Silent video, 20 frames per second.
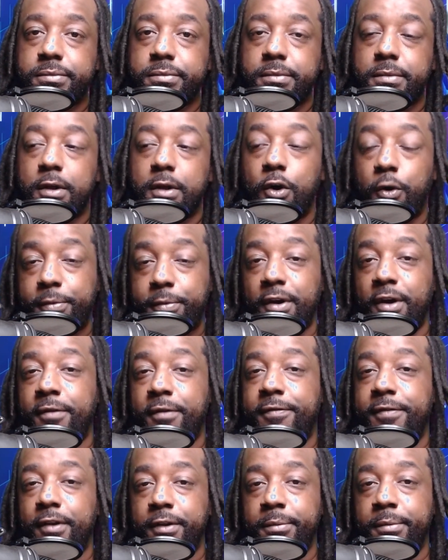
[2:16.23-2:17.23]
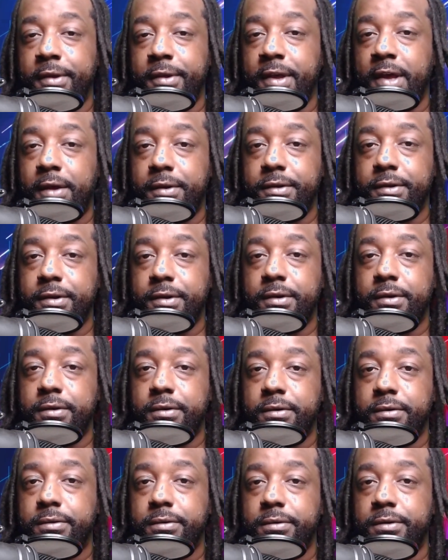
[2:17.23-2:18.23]
I hope y'all feeling me out there,
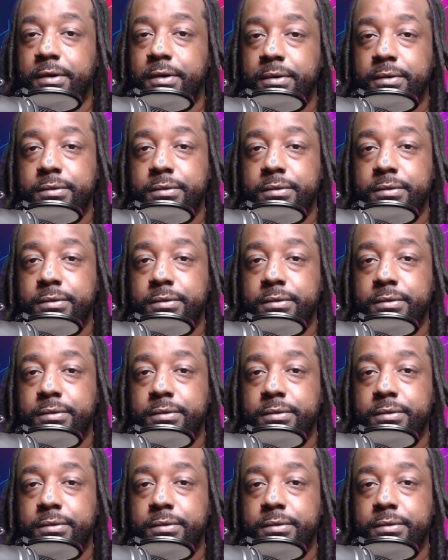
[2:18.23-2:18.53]
you know?